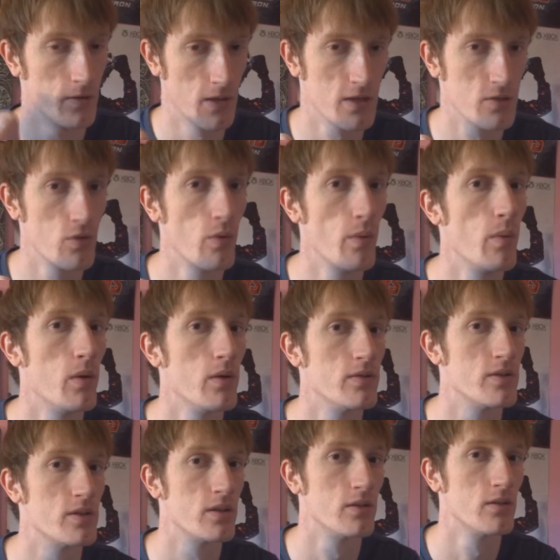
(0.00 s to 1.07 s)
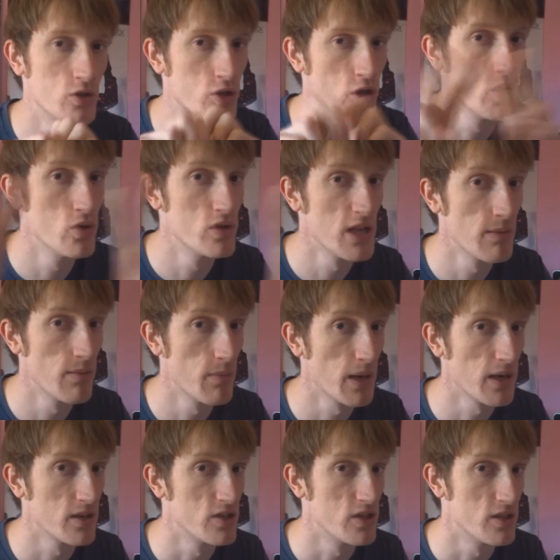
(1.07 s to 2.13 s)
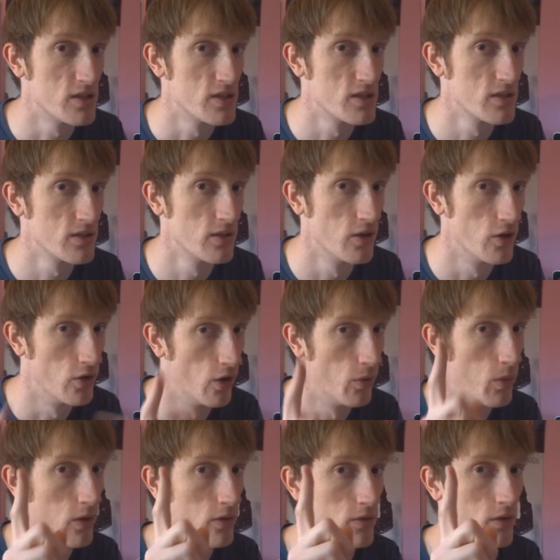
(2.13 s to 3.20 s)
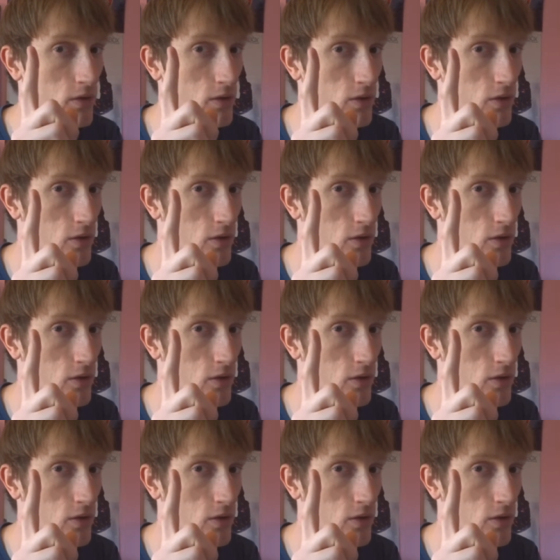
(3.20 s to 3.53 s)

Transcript: That's what we want. 2 separate packages, not 1,